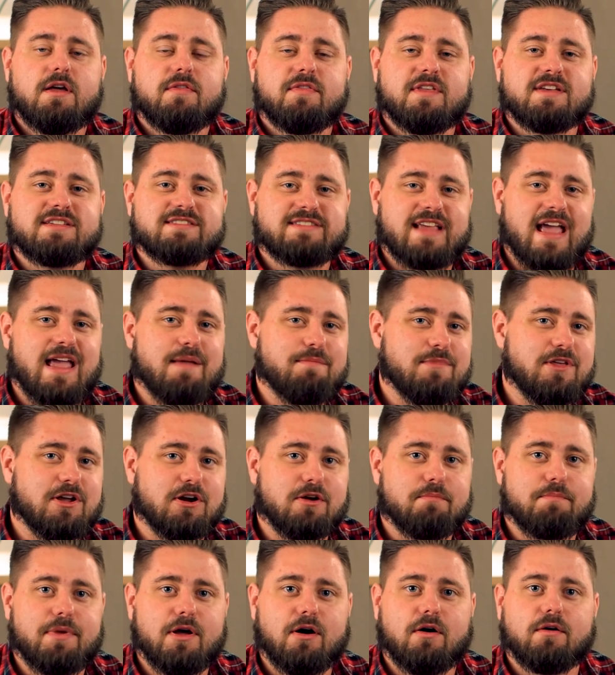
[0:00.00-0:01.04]
the same
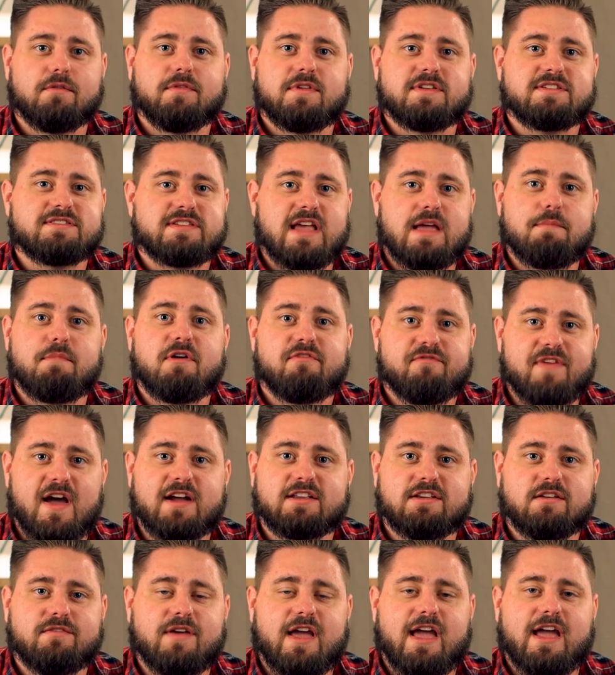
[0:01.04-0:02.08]
year built, the same
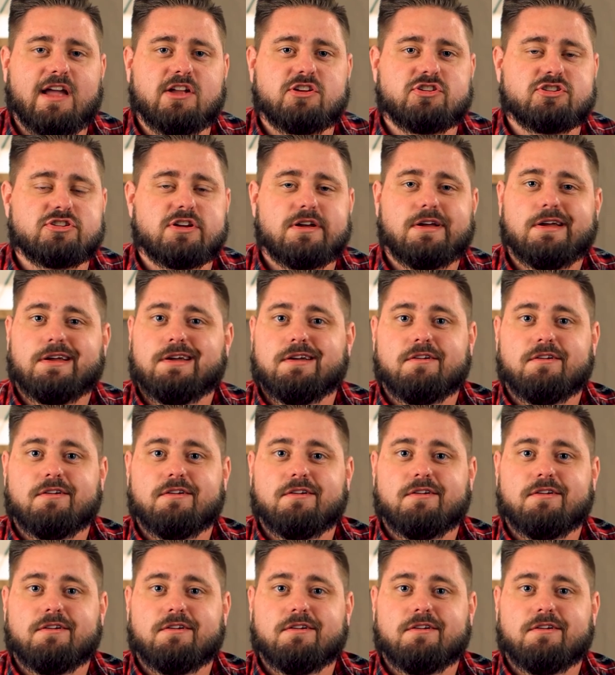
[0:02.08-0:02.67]
effective age,